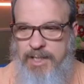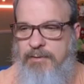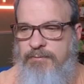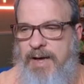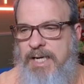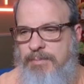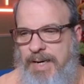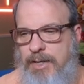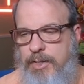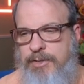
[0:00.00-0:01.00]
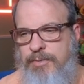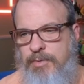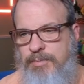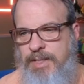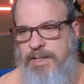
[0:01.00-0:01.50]
In fact, my argument
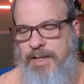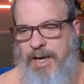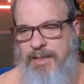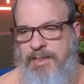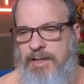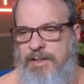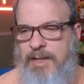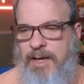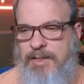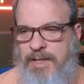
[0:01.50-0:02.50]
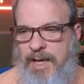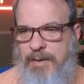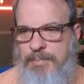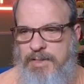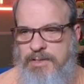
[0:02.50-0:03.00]
would be, I think that the
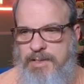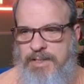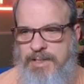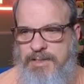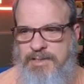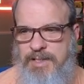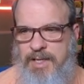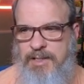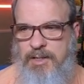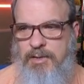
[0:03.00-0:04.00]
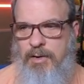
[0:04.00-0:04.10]
epics in this set